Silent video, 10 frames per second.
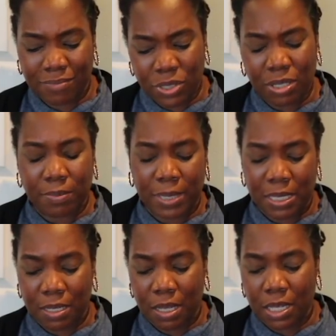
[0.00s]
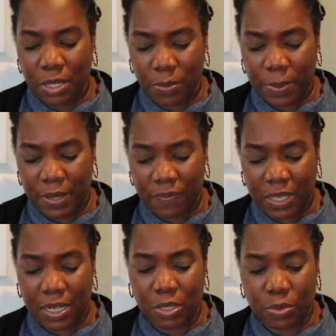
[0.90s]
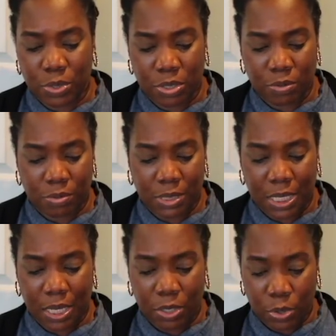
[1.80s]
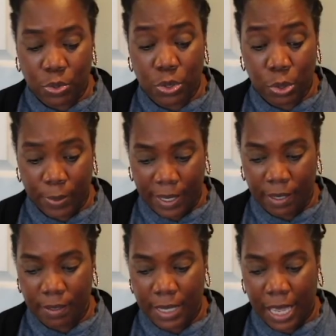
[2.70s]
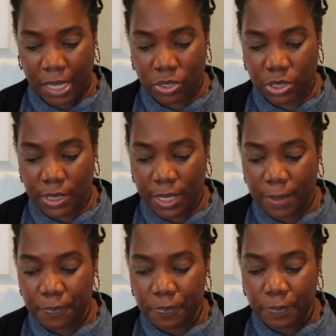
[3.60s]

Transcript: took me a little bit of getting used to get used to it, actually.